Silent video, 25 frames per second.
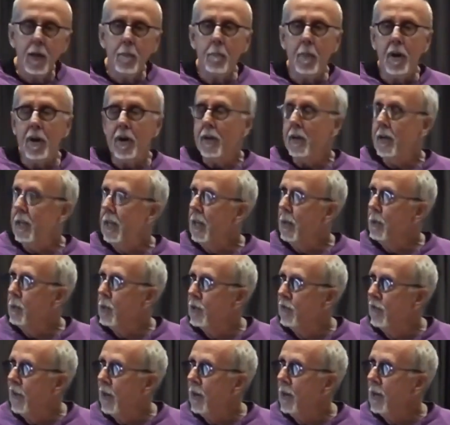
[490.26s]
But he
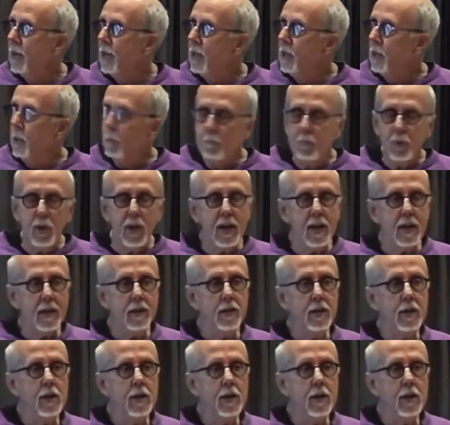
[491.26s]
was very into bread.